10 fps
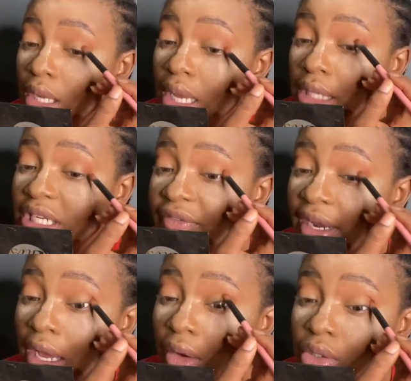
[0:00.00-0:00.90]
Jennifer
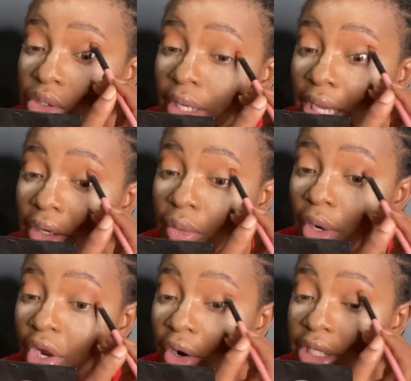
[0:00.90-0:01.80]
now goes, okay, you know
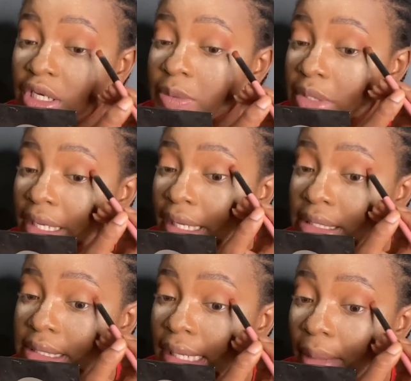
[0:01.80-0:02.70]
what? You're going to the hospital again
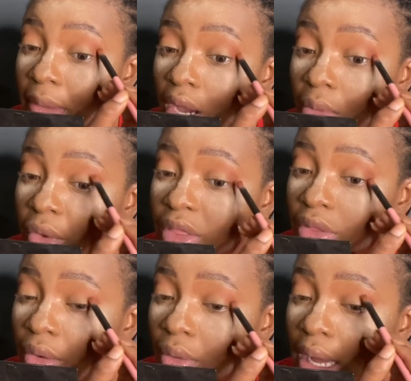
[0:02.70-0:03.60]
today. Let me come with
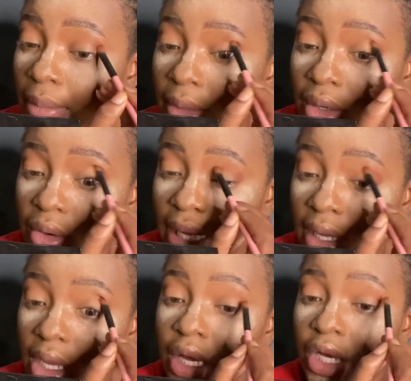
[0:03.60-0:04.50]
you. I'm like, okay.
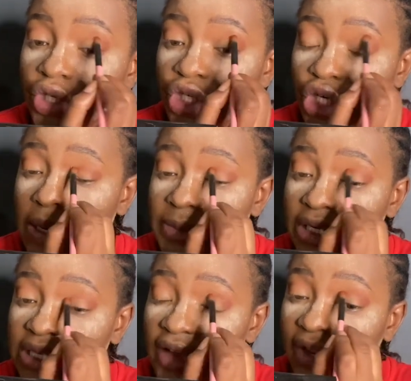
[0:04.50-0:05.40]
So she comes
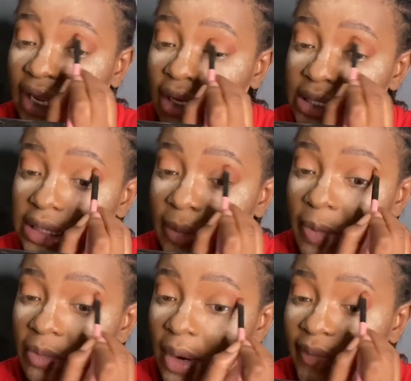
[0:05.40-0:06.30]
herself and her cousin. They
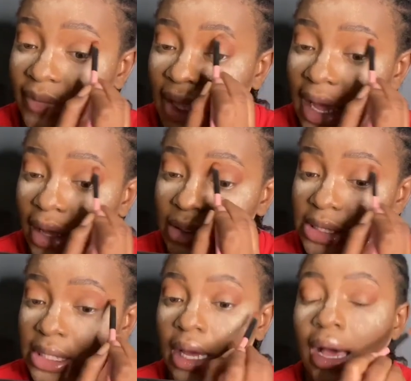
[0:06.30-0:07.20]
pick me up from the
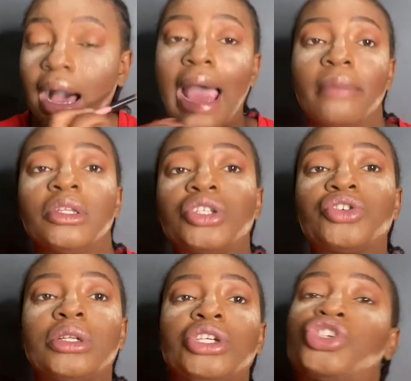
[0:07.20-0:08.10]
house. I'm
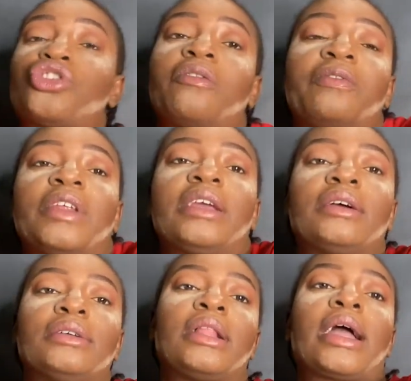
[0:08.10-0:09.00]
literally shuffling
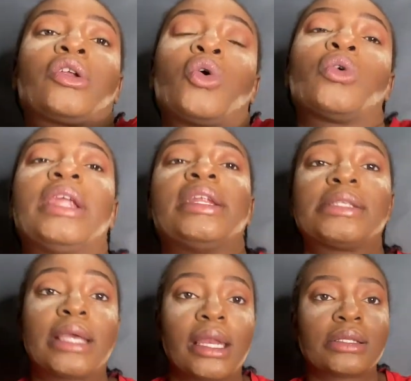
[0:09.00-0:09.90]
like an old lady
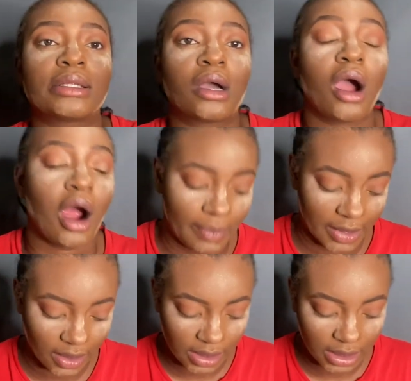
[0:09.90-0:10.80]
to get into the car
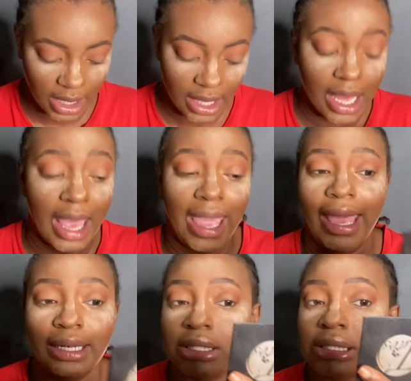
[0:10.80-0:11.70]
because
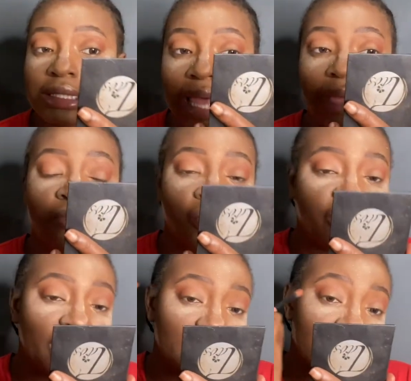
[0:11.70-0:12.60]
any slight
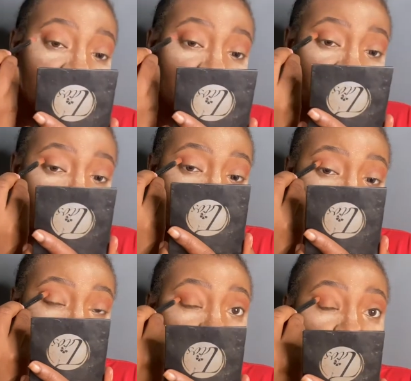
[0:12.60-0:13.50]
movement I
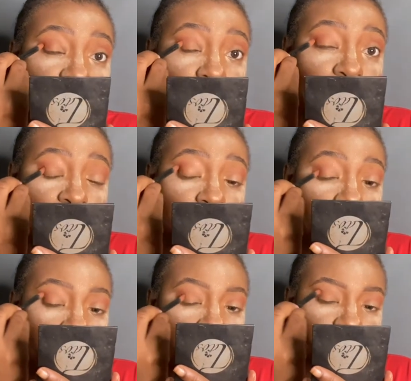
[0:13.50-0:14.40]
discovered would upset my
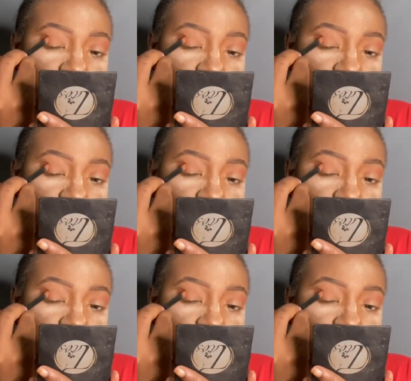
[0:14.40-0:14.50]
stomach.